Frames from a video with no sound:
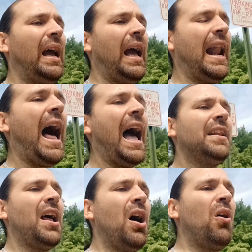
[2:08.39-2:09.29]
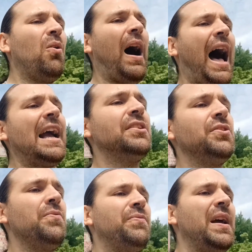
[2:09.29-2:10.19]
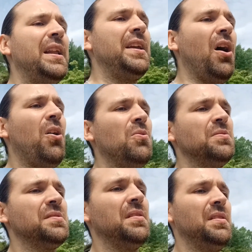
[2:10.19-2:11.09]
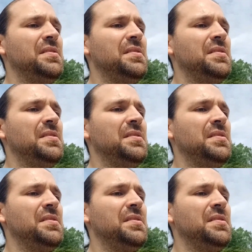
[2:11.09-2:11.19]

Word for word: And I know I do videos,